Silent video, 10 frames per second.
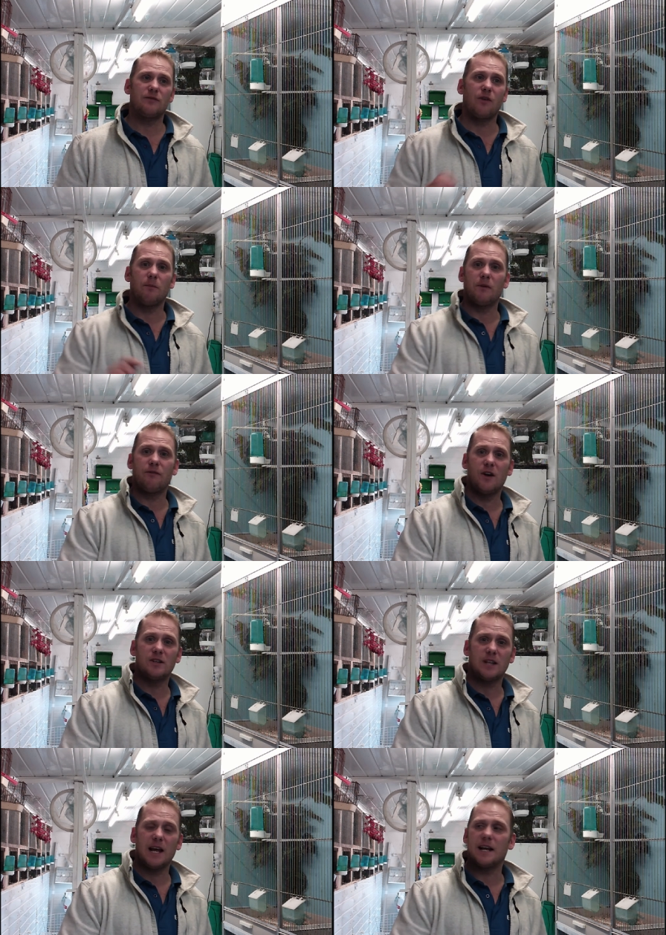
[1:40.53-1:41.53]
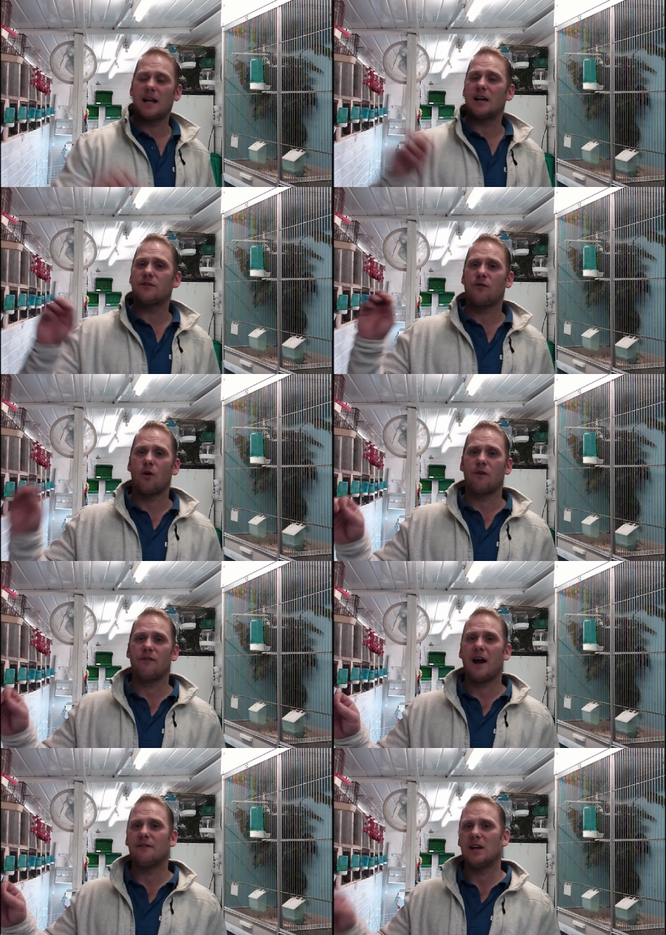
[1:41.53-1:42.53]
from the first laying. That is four or
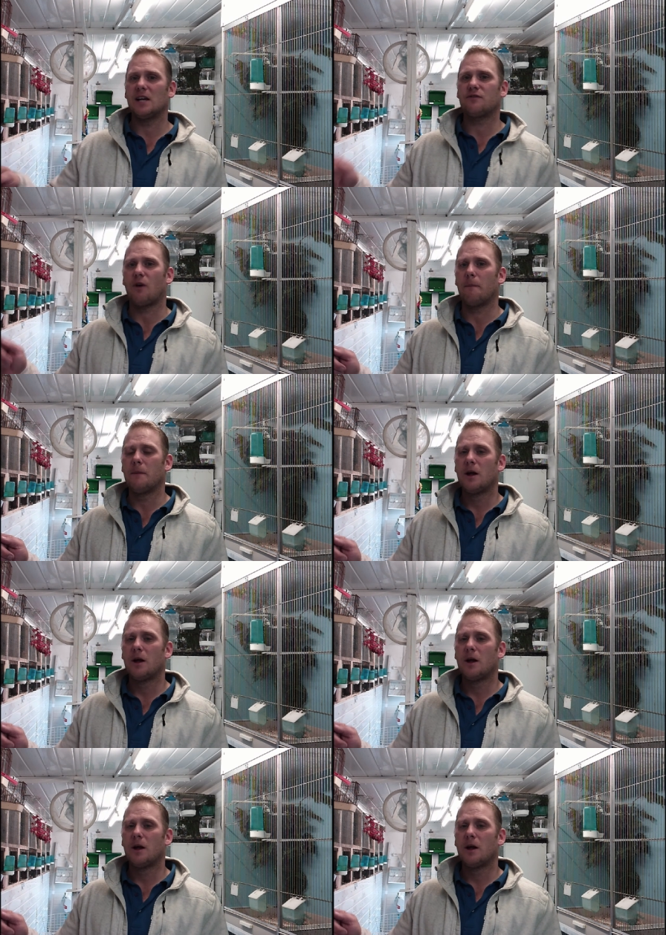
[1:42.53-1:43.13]
five days from